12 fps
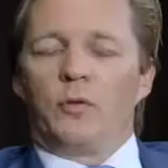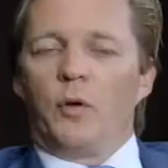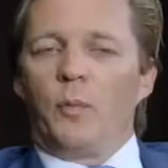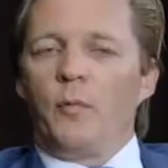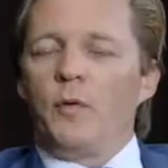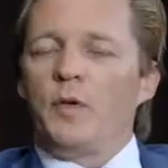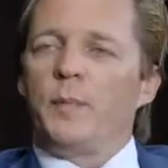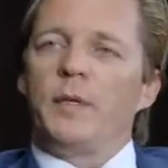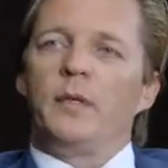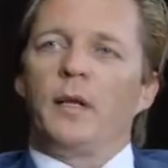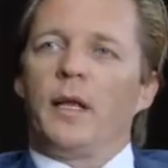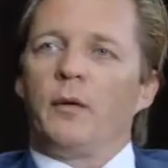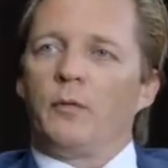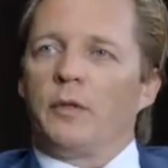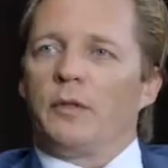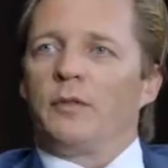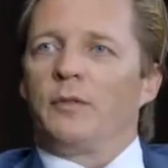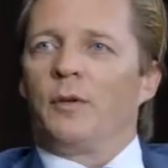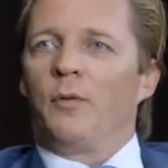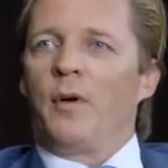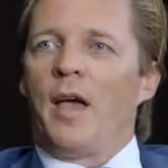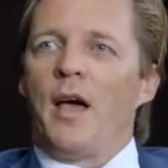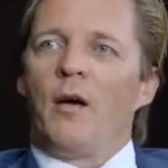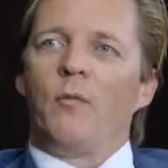On top of, we speak the language, so
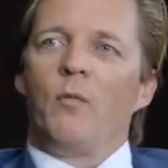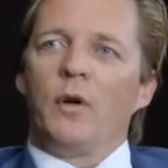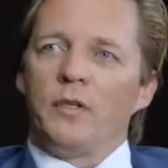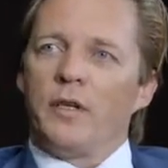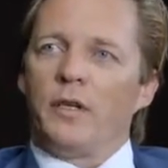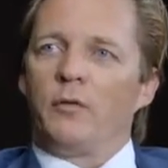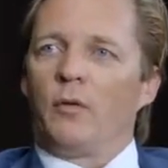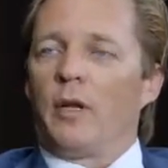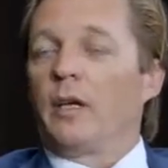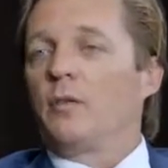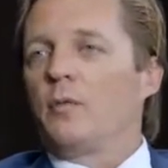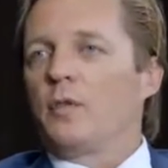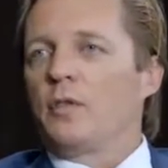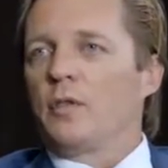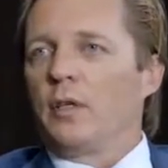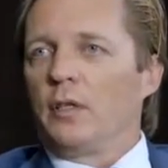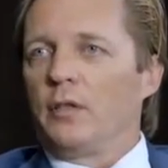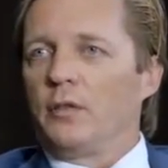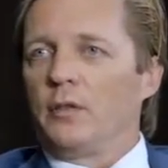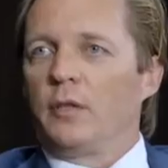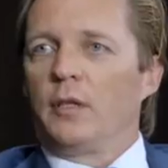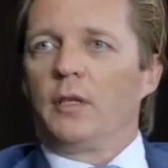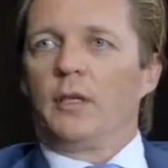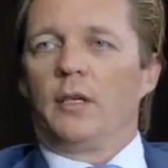we have one central language, which is English.
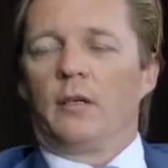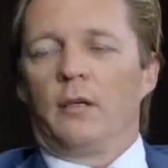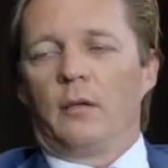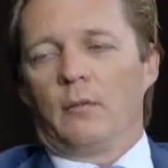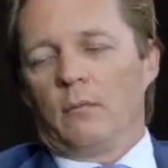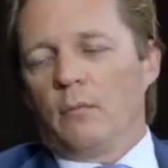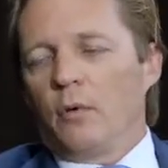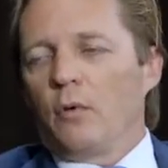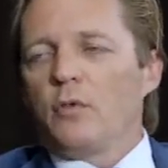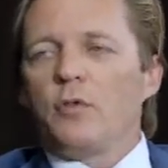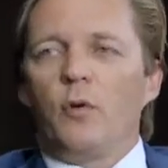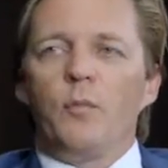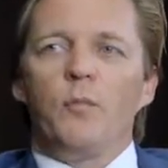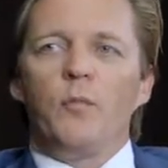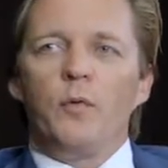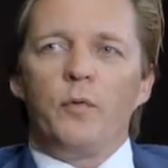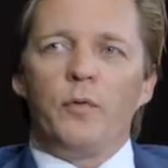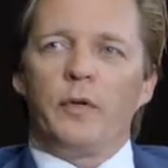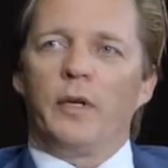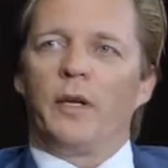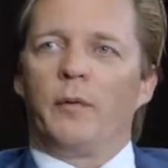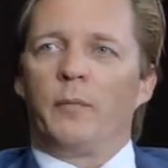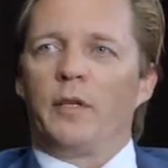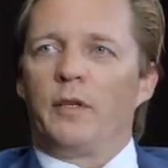We're also moving
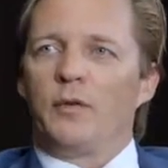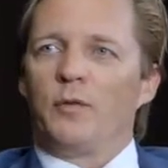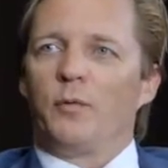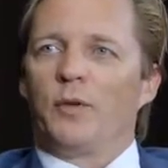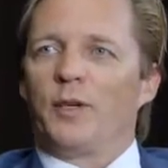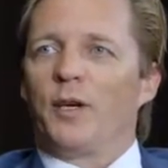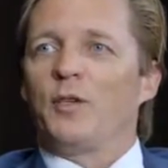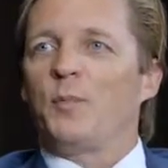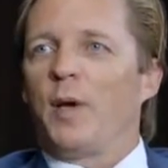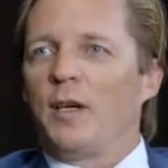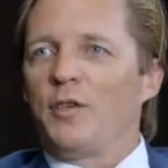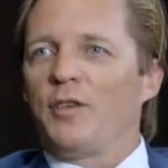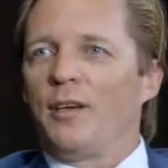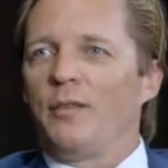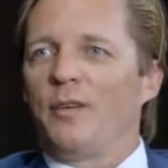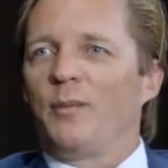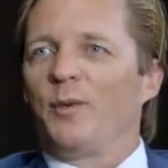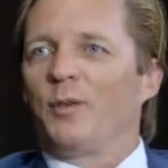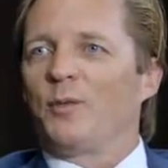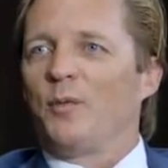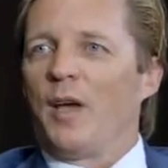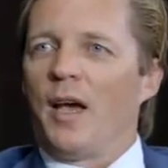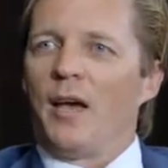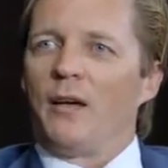a bit into a Spanish area because
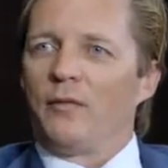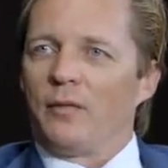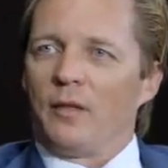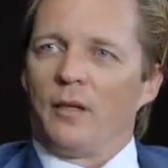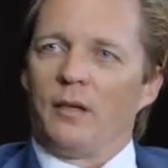we have